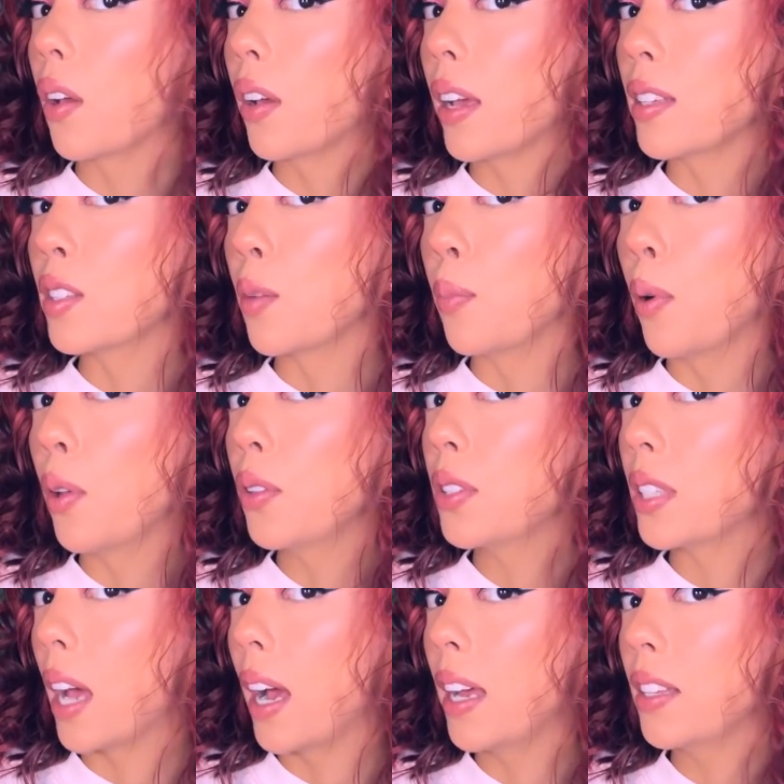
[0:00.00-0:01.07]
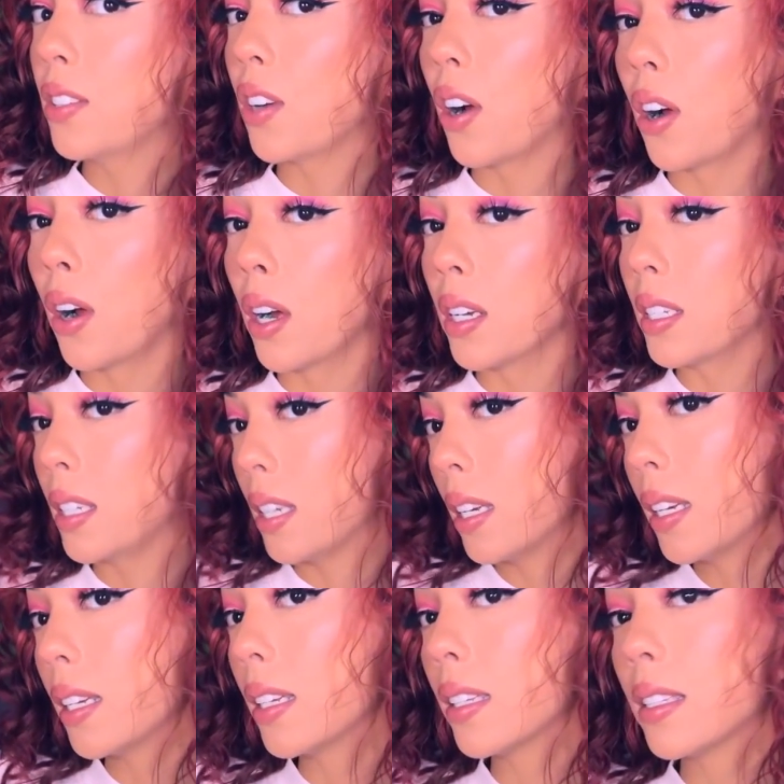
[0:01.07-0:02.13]
Okay, so both sides are
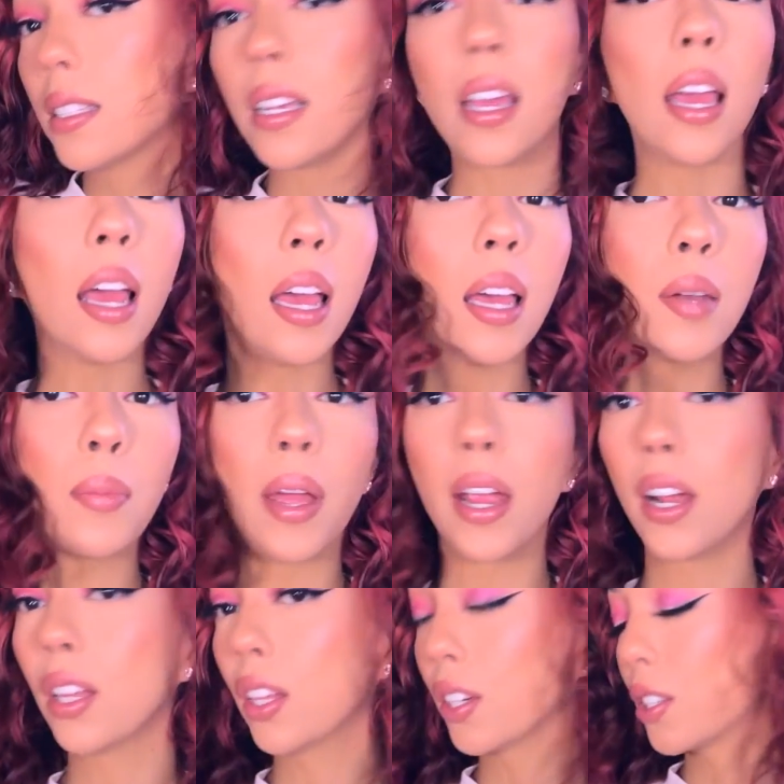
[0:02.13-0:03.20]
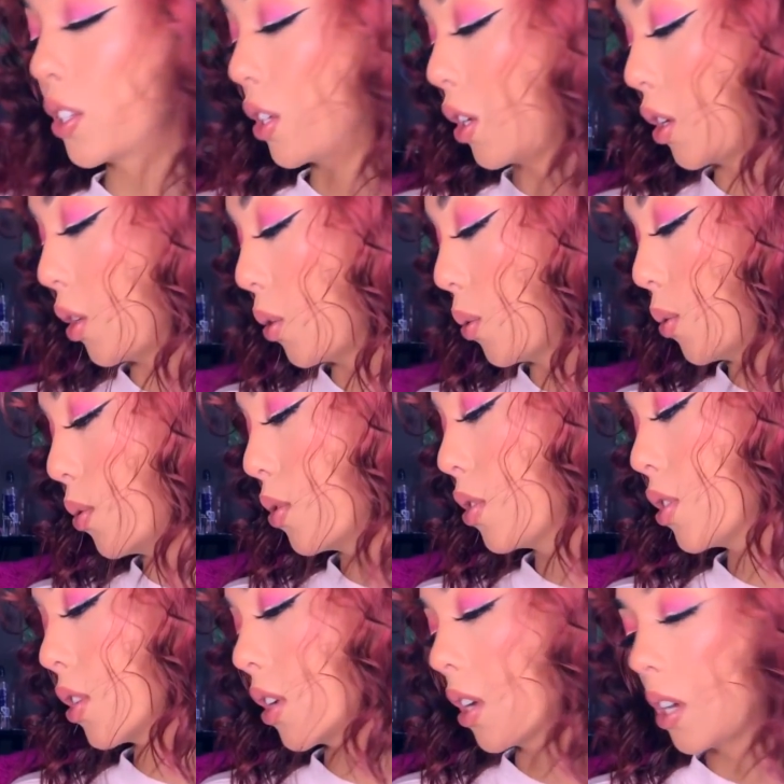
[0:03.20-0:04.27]
teased and my hair looks huge.